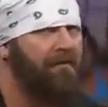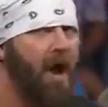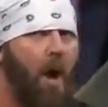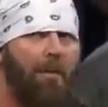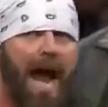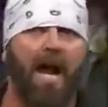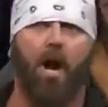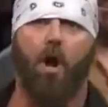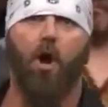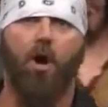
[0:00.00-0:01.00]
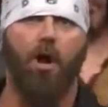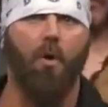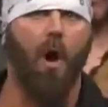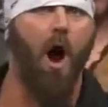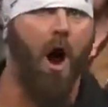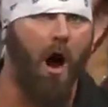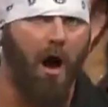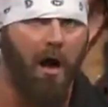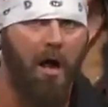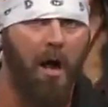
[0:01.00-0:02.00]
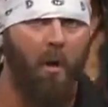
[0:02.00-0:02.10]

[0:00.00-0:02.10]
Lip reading: of no matter who you are,